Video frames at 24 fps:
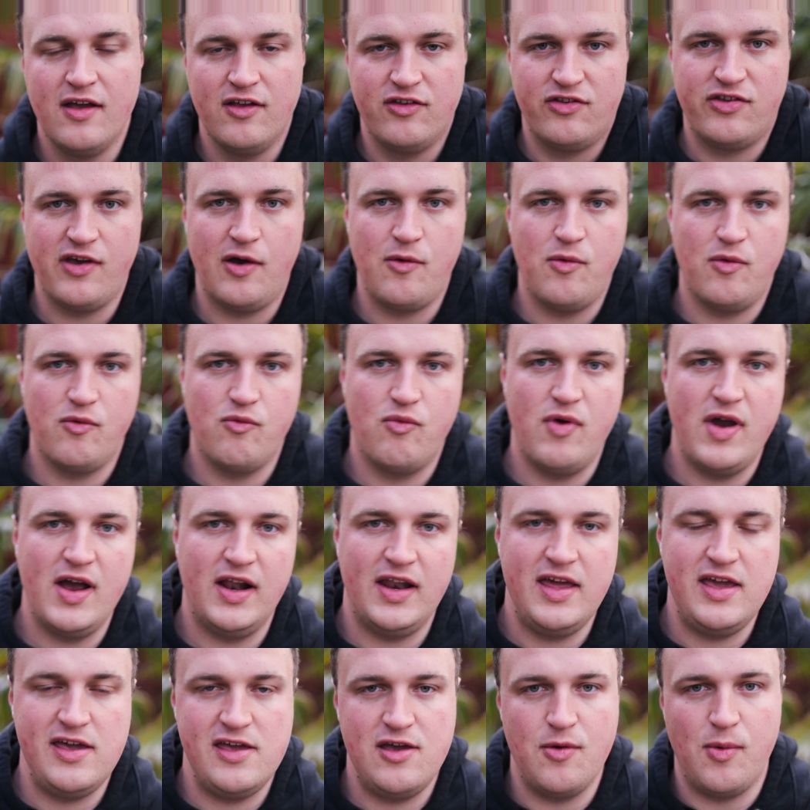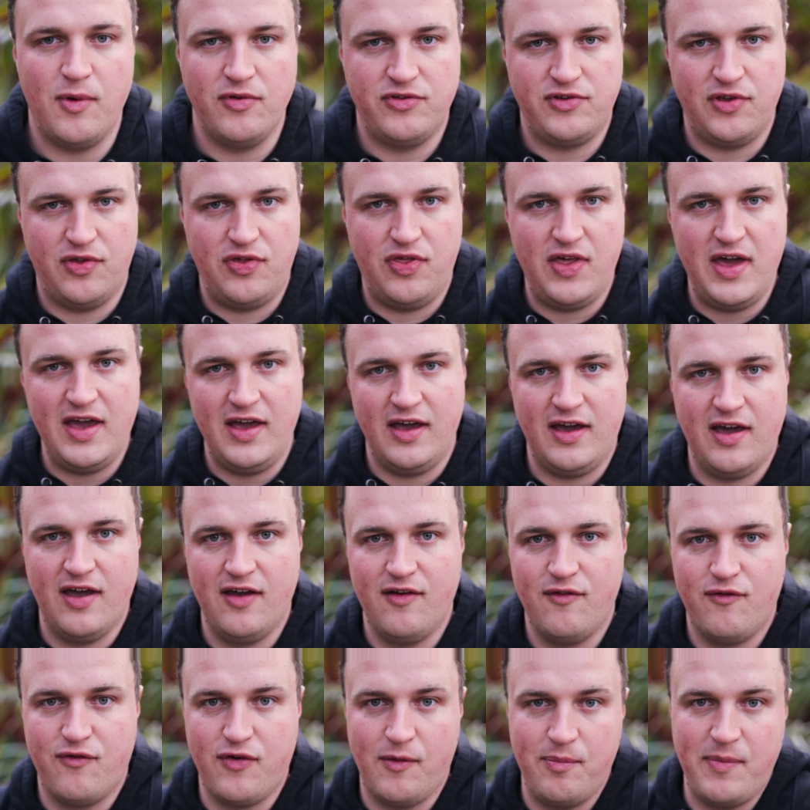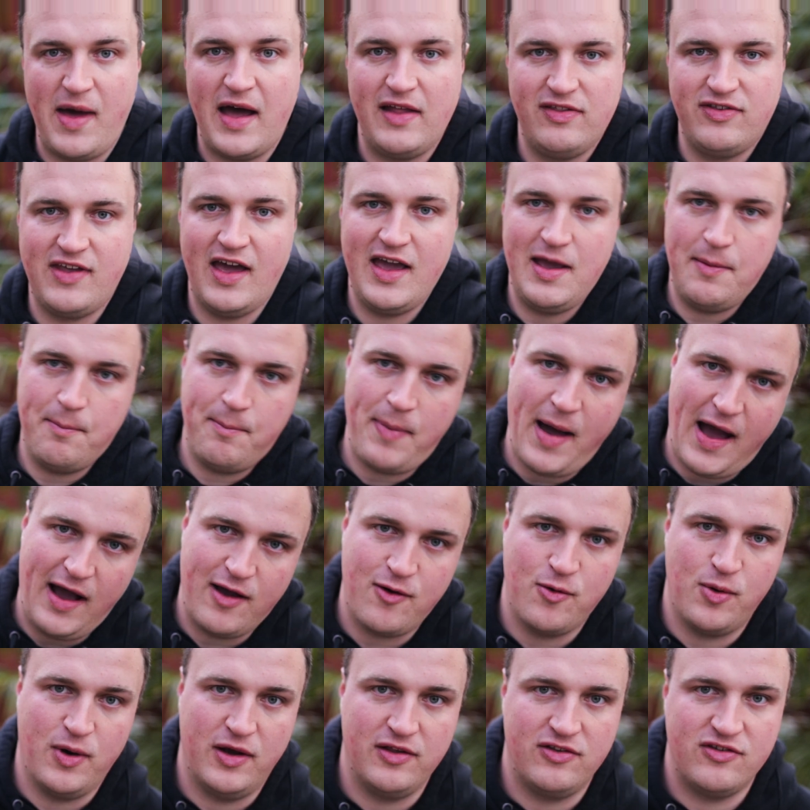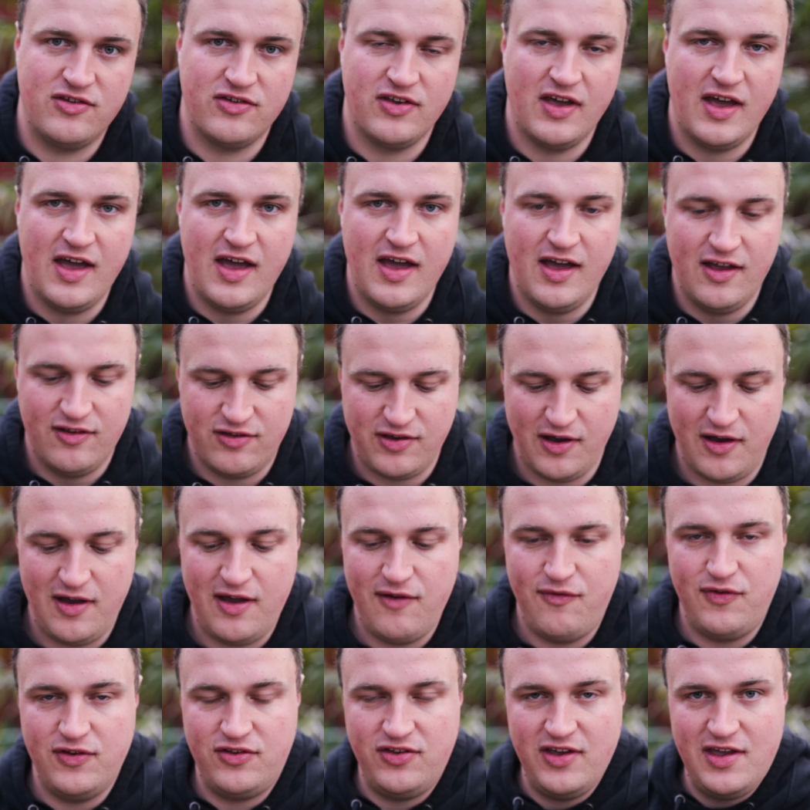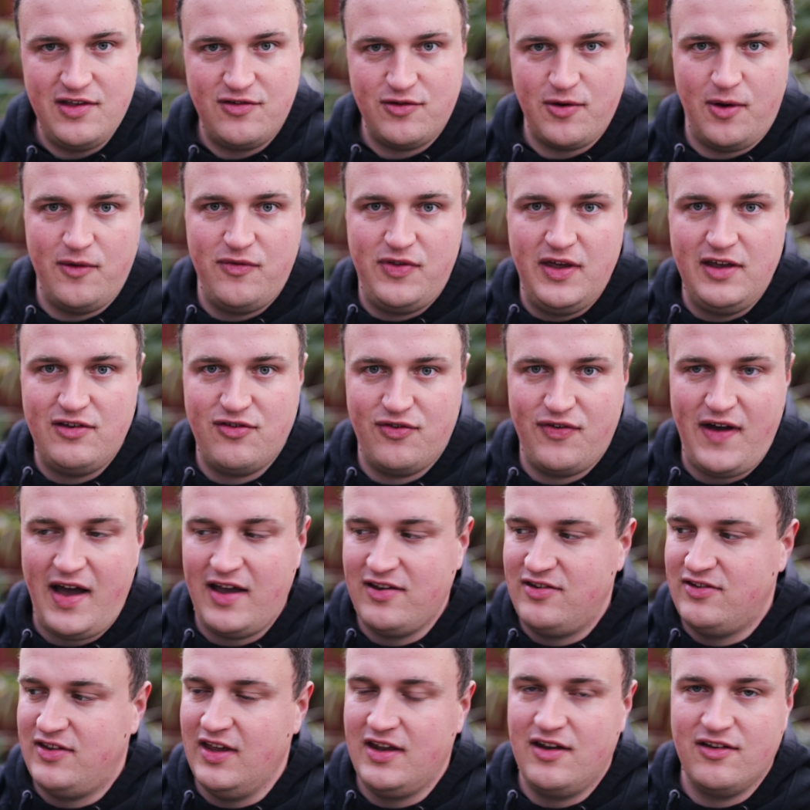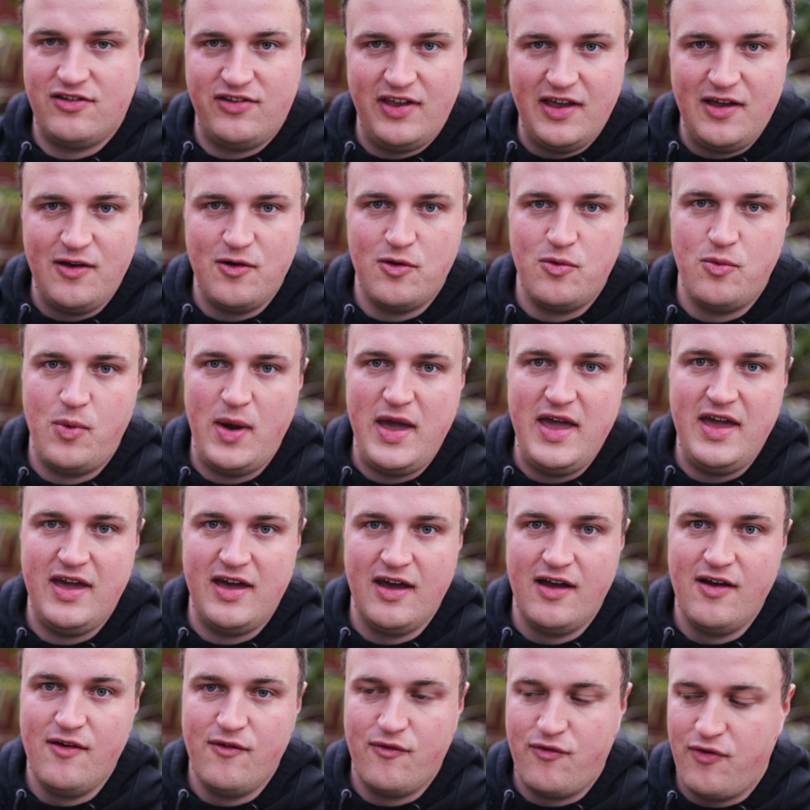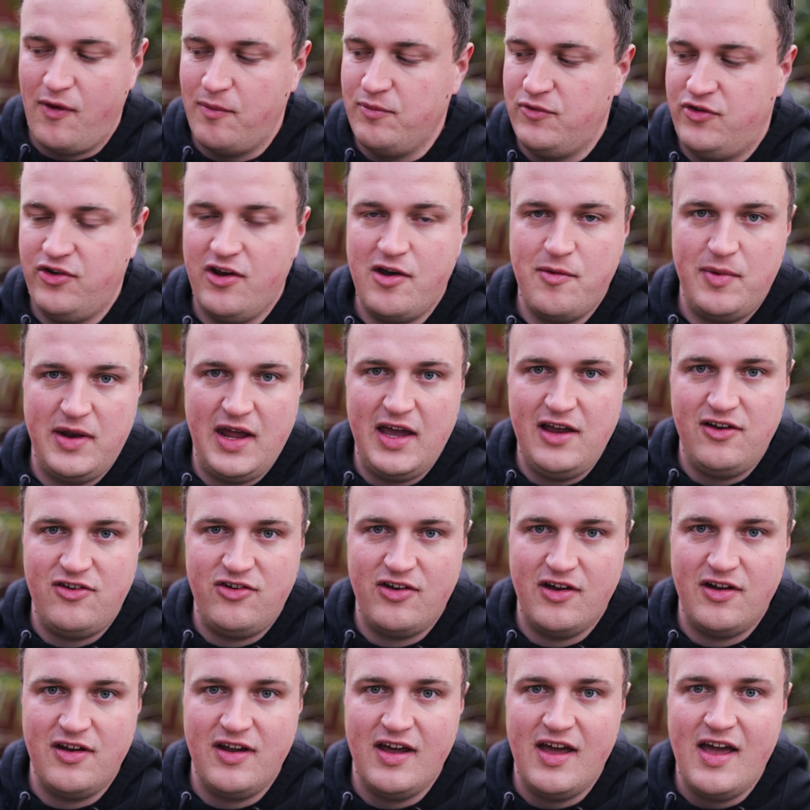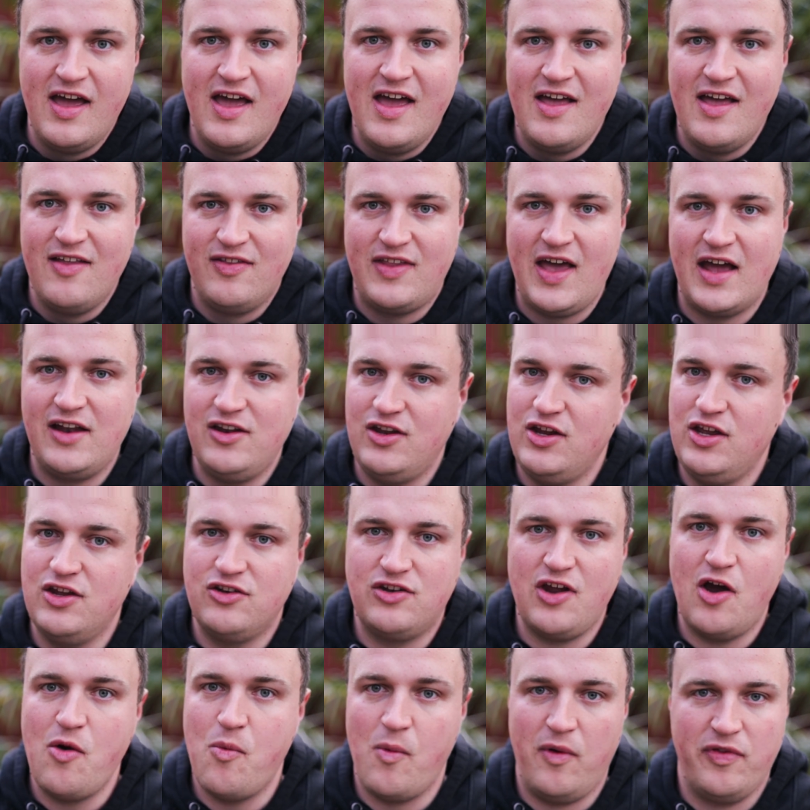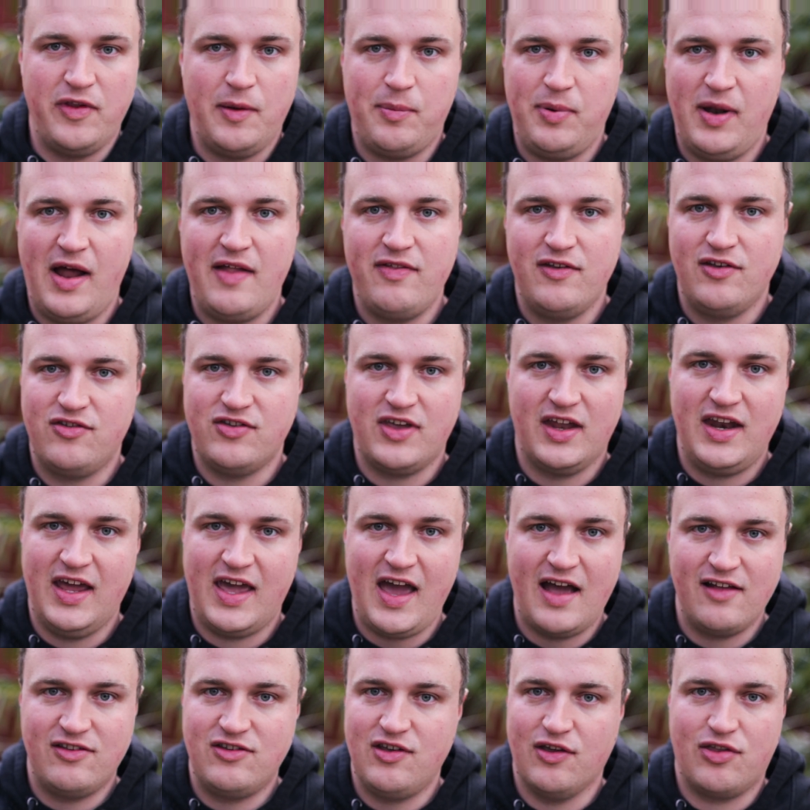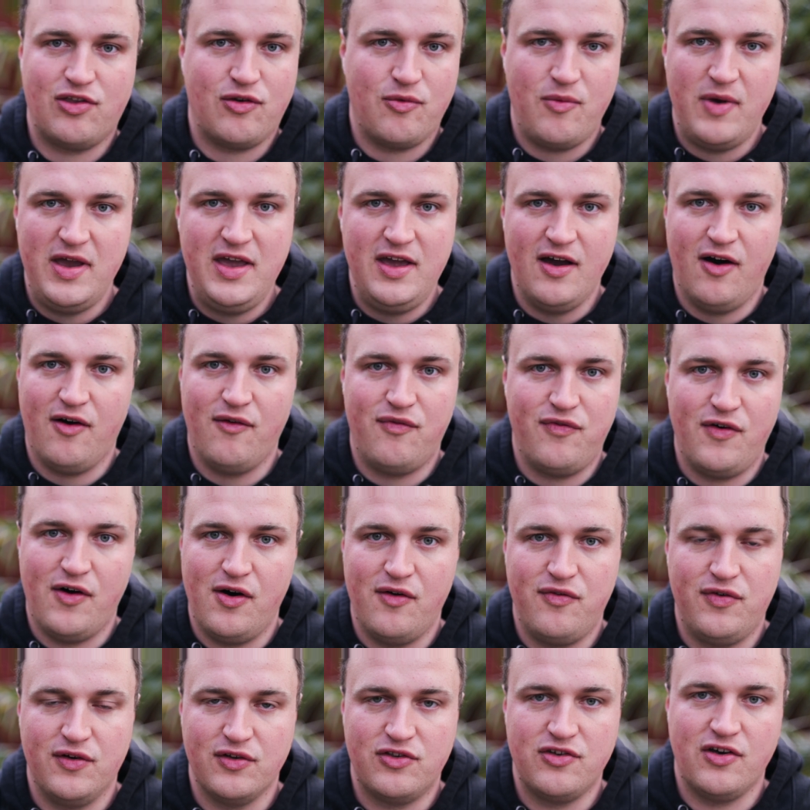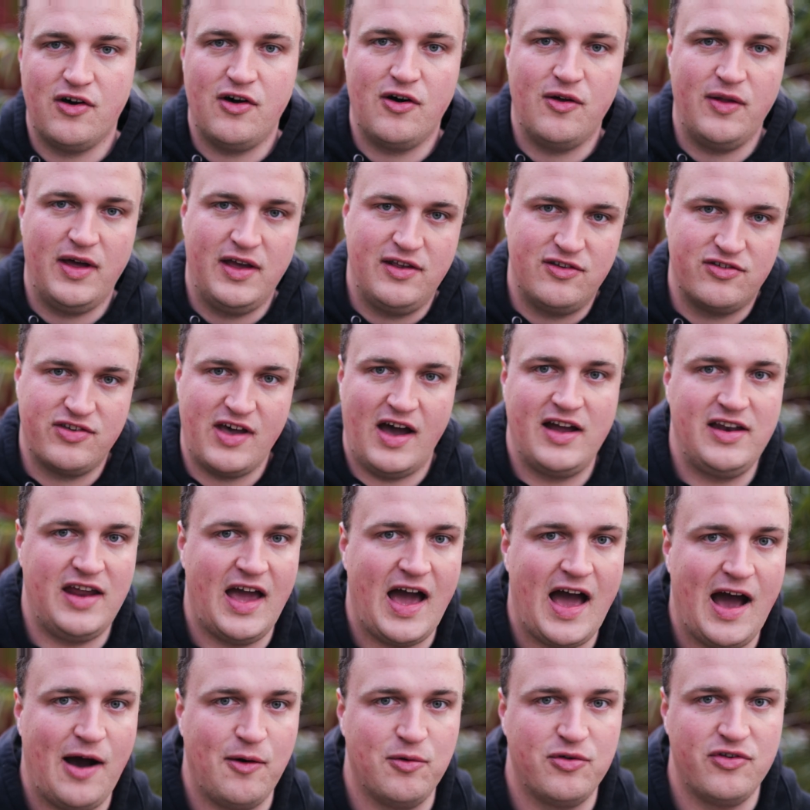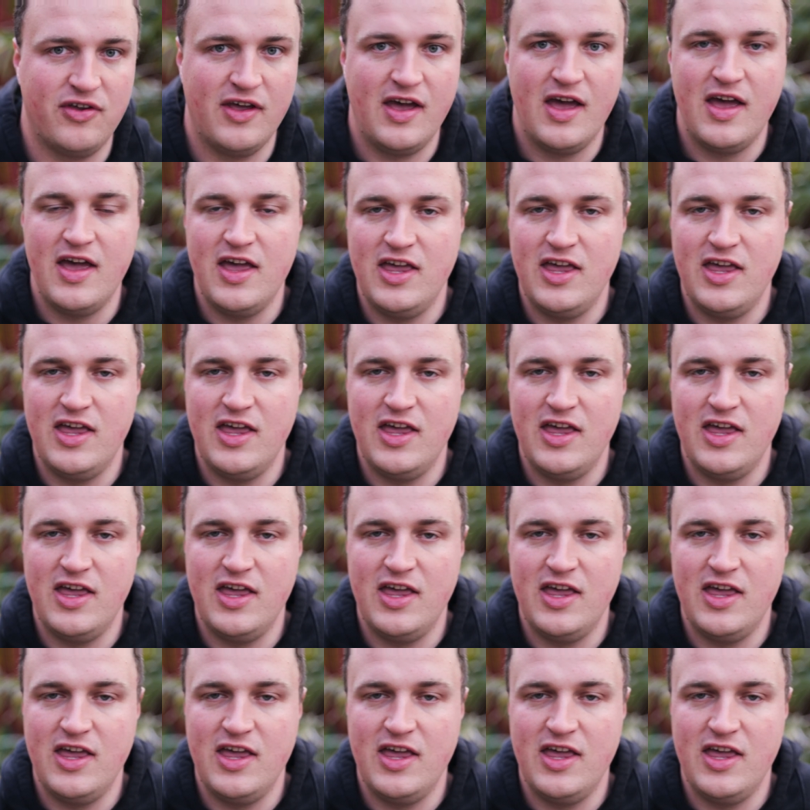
So really, you want to think from that date backwards. So if the seeds grow this fast in a single week from germination, then you don't want the plant that's going to get to 3 or 4 foot tall inside your house.